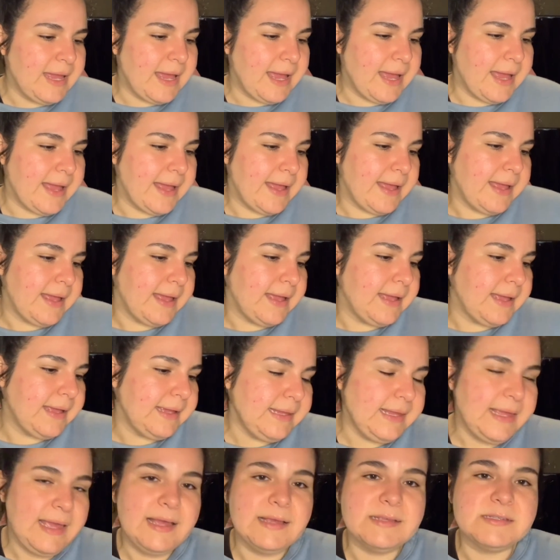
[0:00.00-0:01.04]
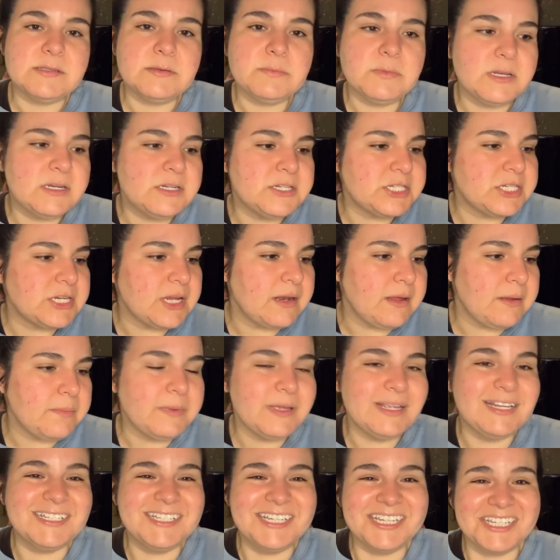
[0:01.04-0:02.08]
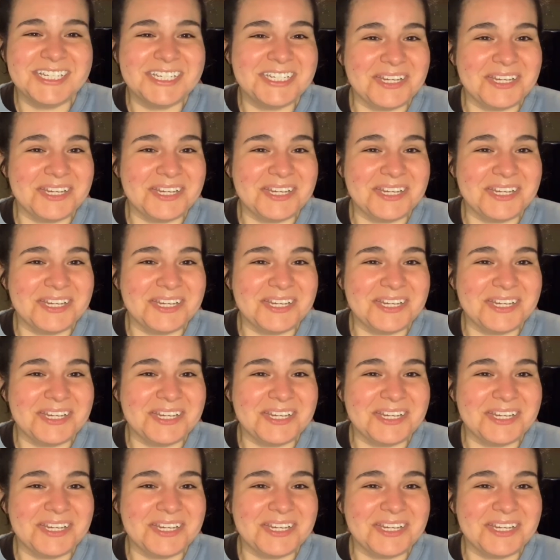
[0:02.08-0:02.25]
Yeah, so I'm gonna shut up and just